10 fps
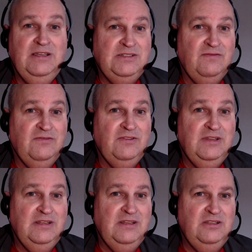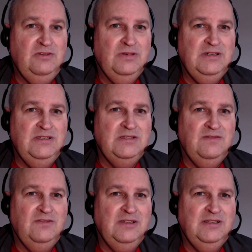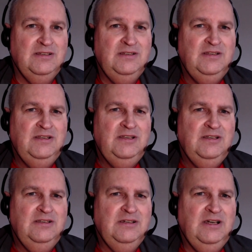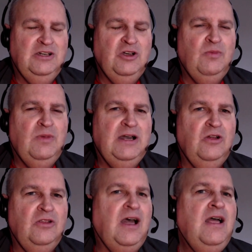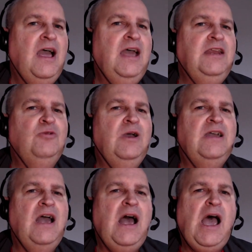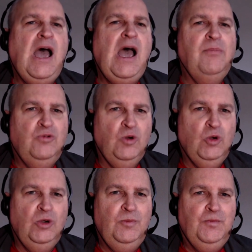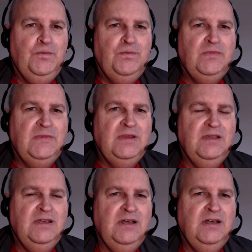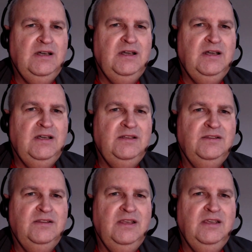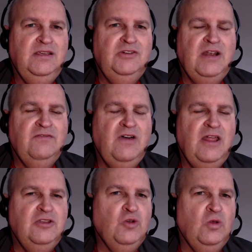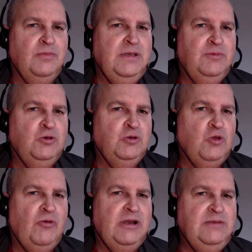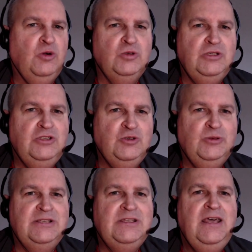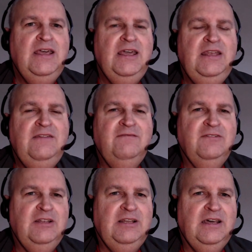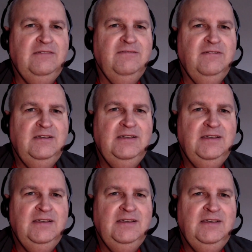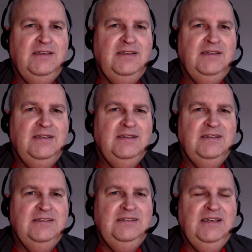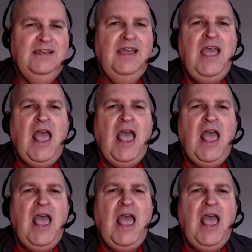something, then you buy something. You can't go back on that. Anyway, uproar. And they grandfathered all the people who had already bought into it in for life. Yeah.